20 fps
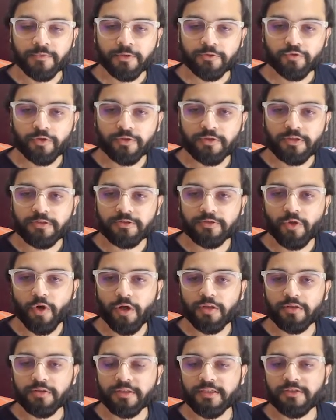So these
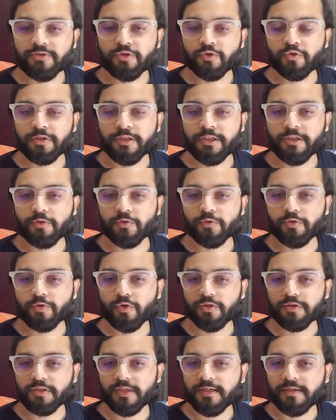all things you need to
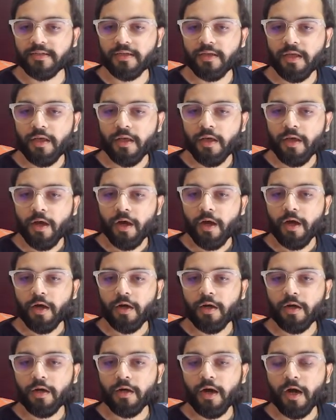know, that
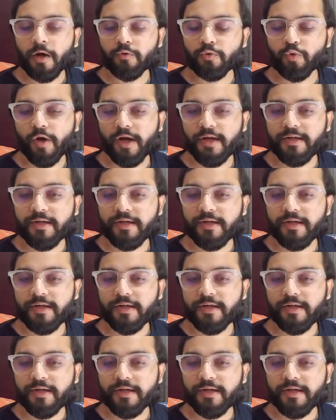how to